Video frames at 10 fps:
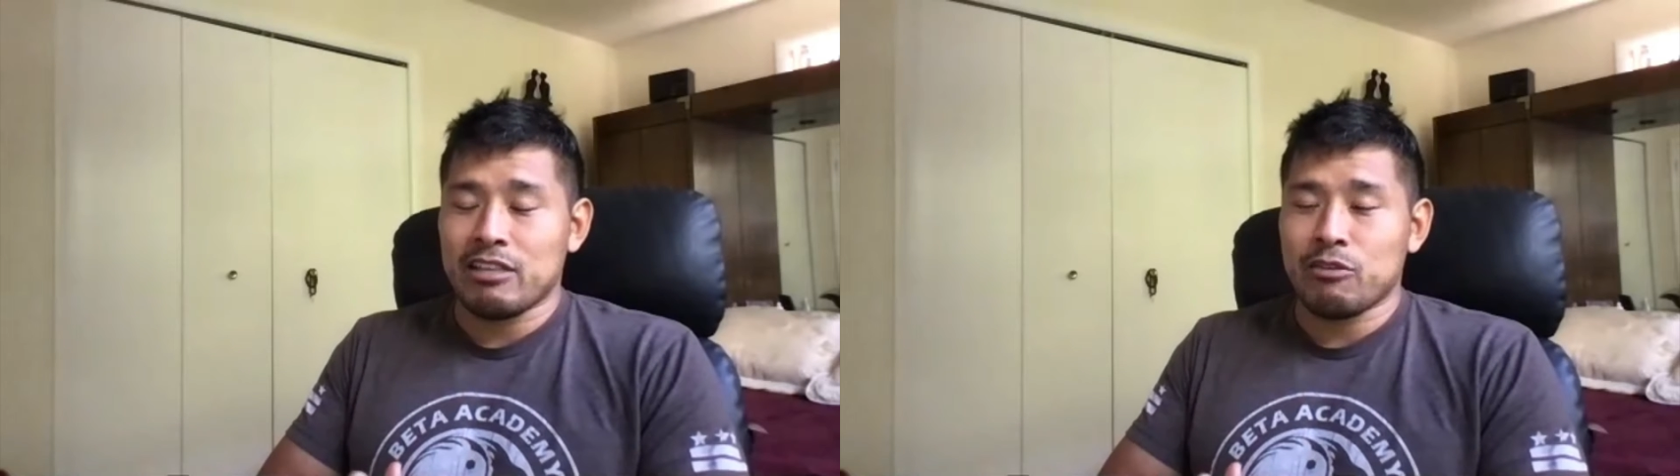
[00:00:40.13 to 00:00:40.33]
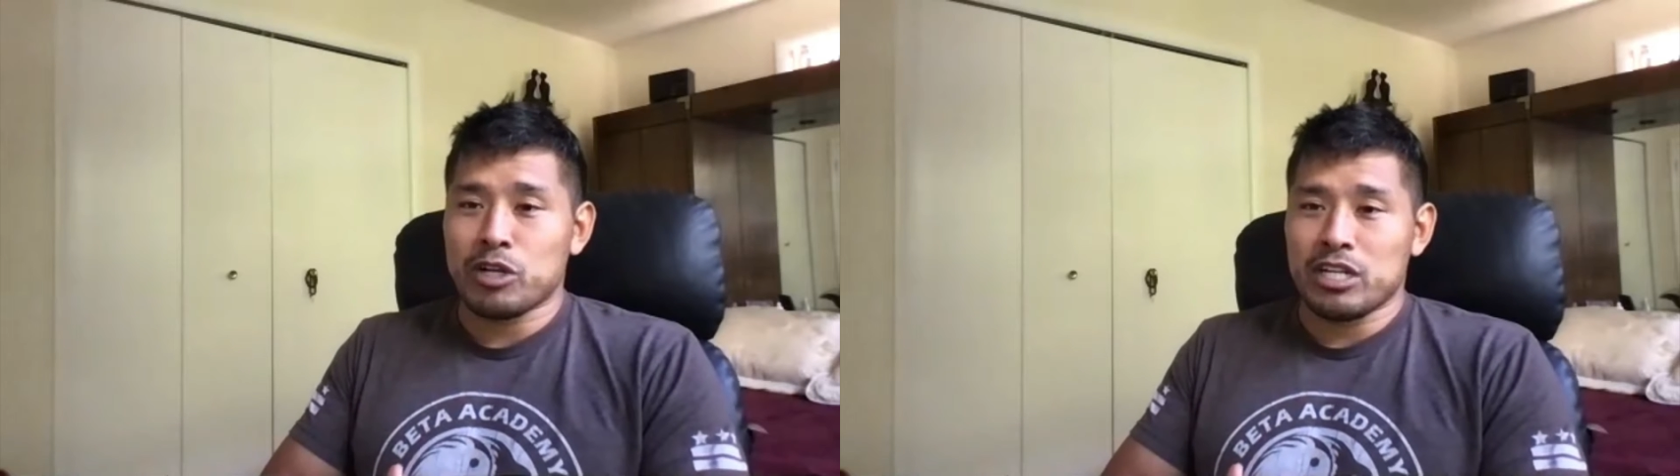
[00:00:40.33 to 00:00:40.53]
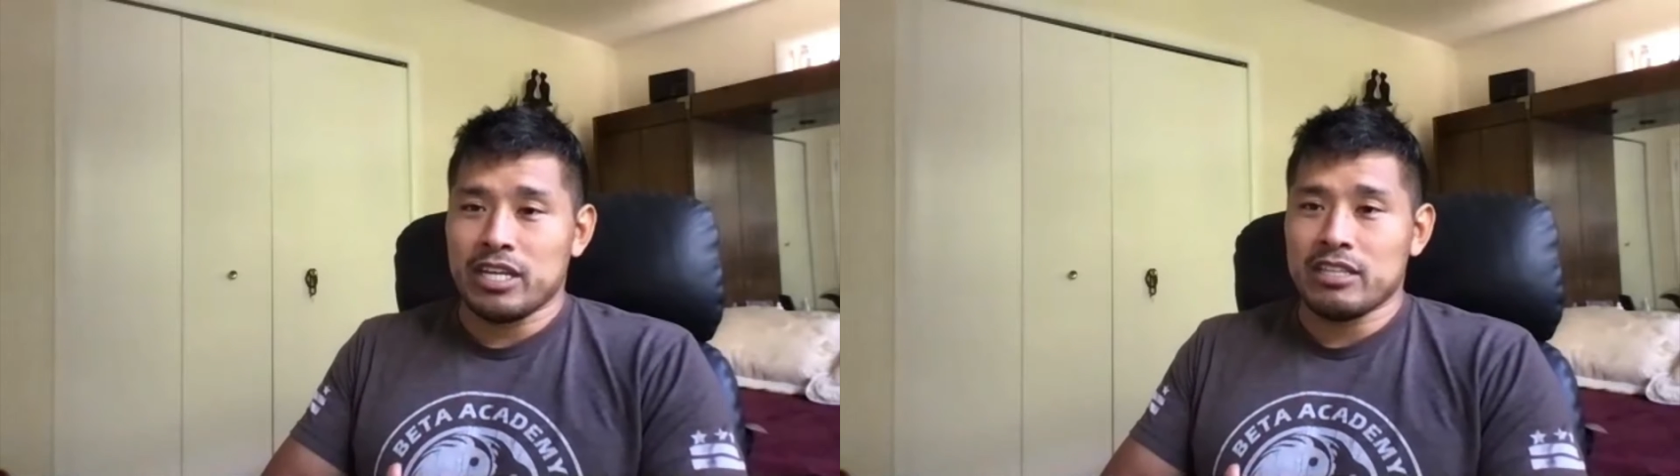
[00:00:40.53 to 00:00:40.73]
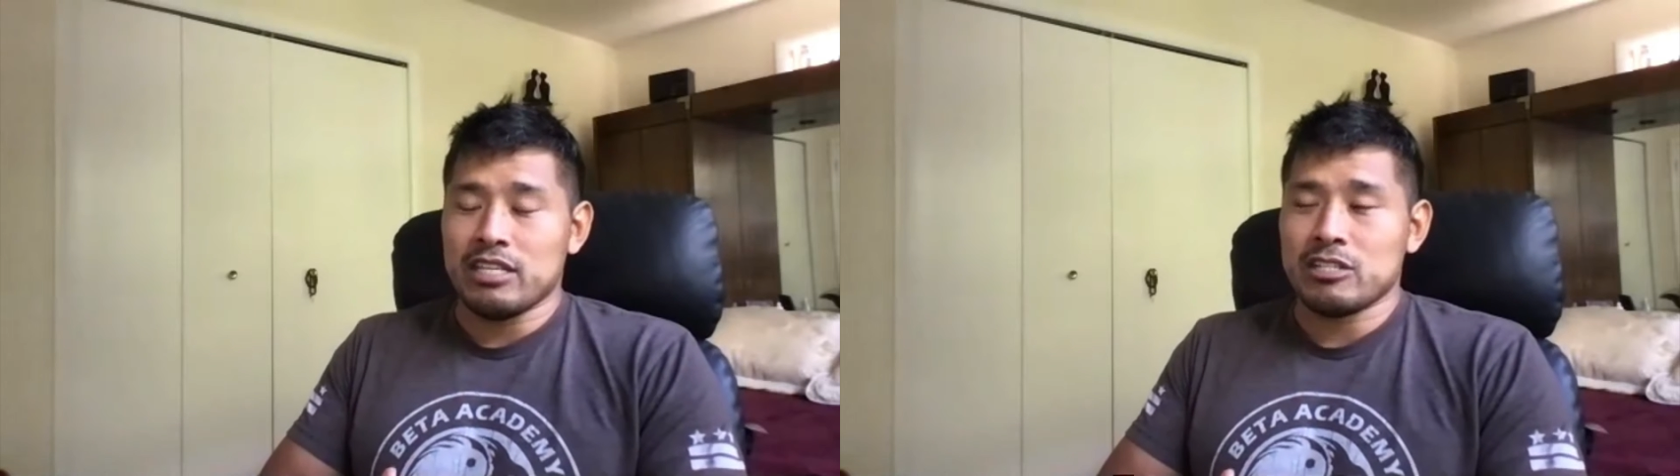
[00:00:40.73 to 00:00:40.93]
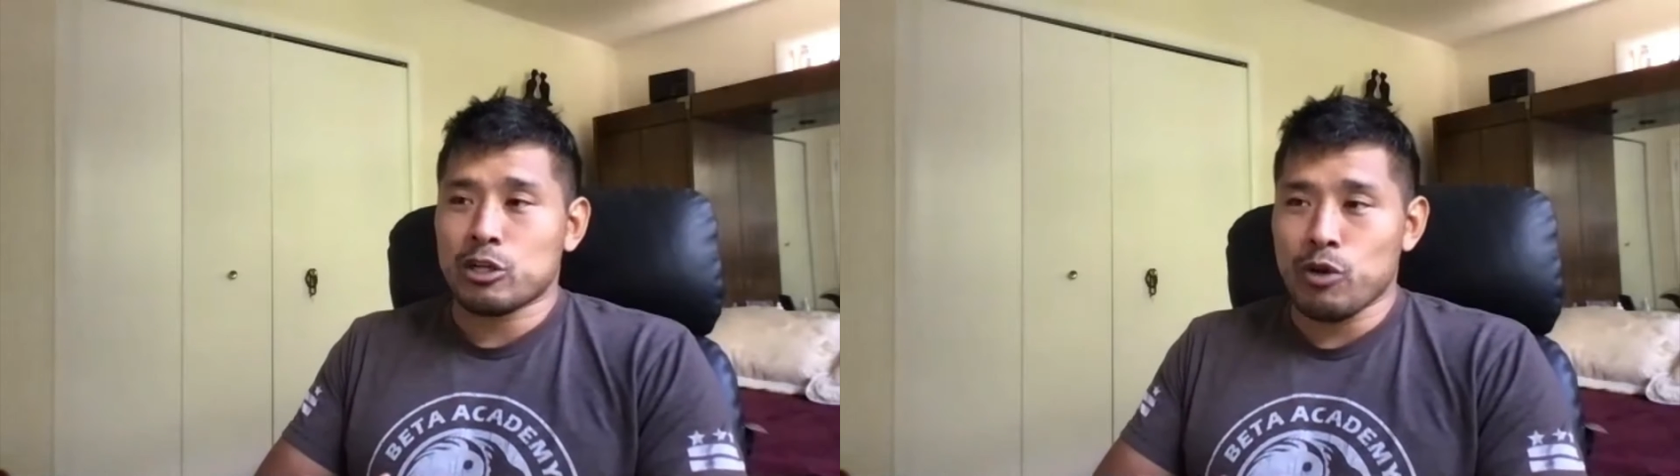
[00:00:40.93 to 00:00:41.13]
we're going to get
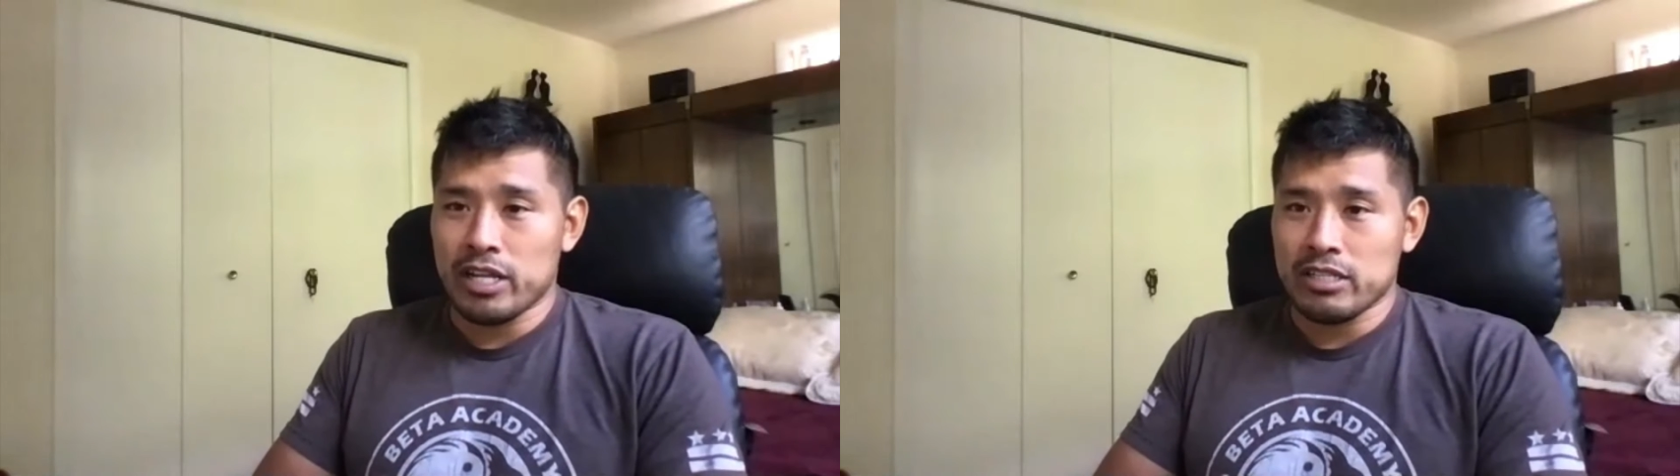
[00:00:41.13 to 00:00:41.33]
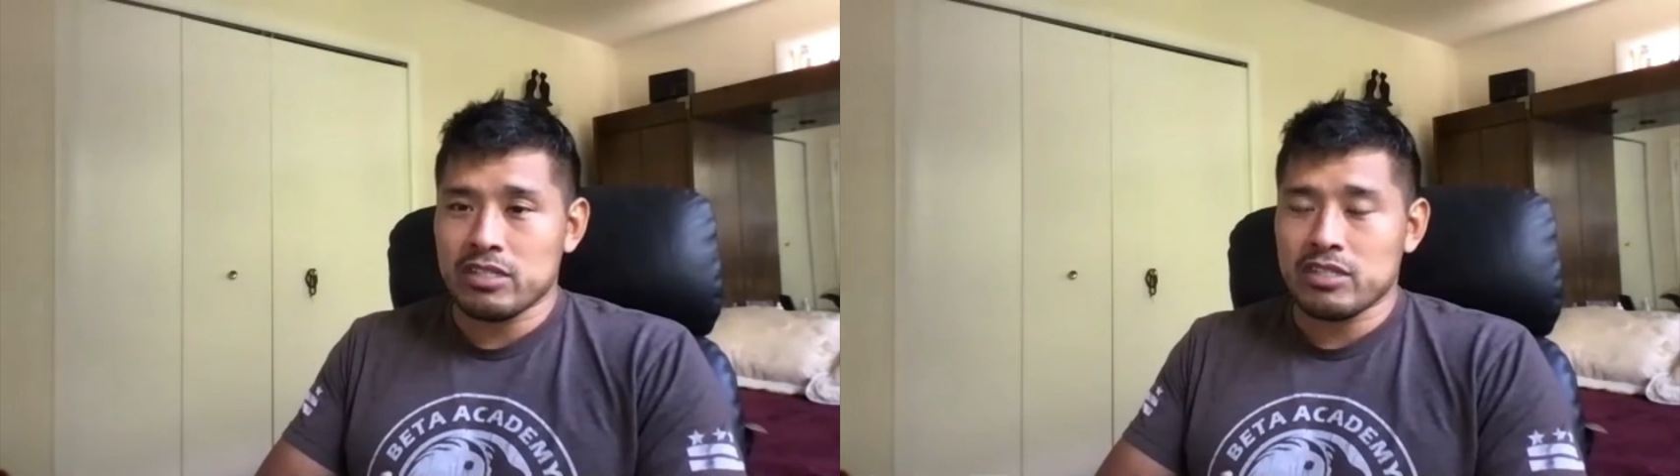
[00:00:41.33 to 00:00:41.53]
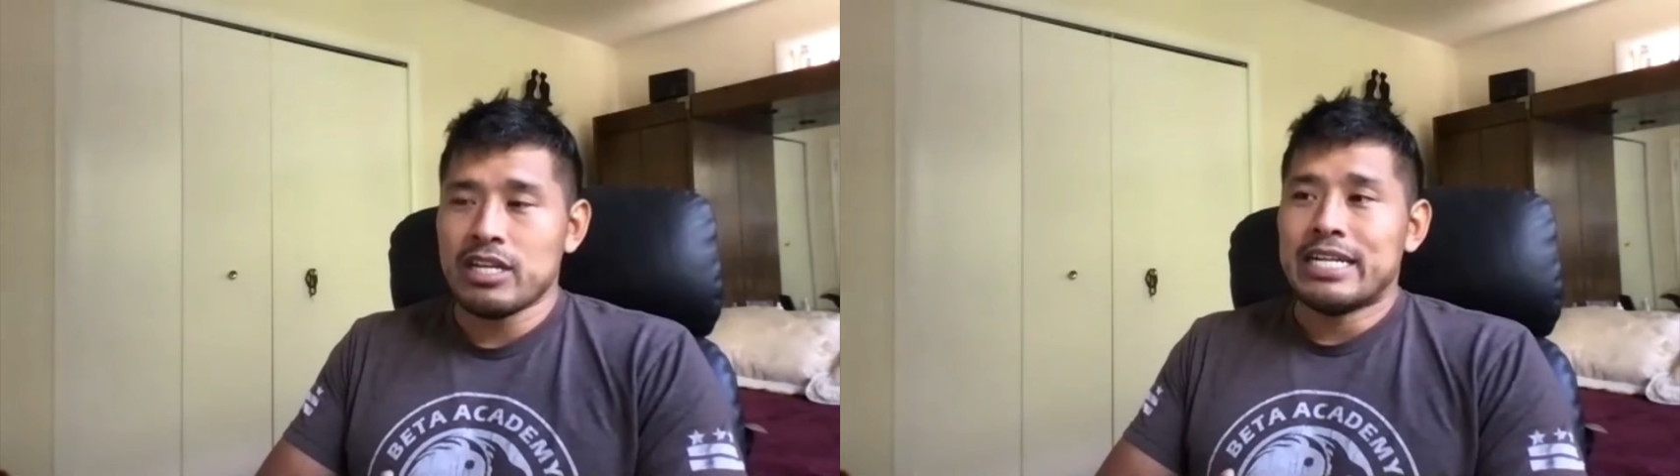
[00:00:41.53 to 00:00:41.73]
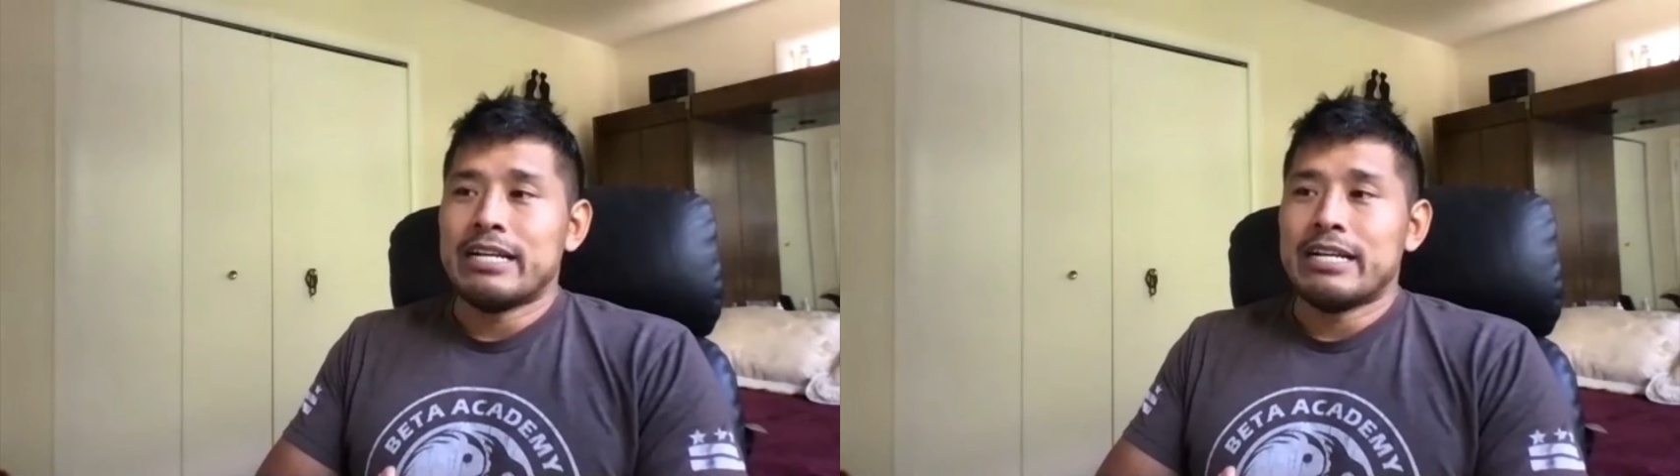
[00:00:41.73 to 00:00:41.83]
these credits.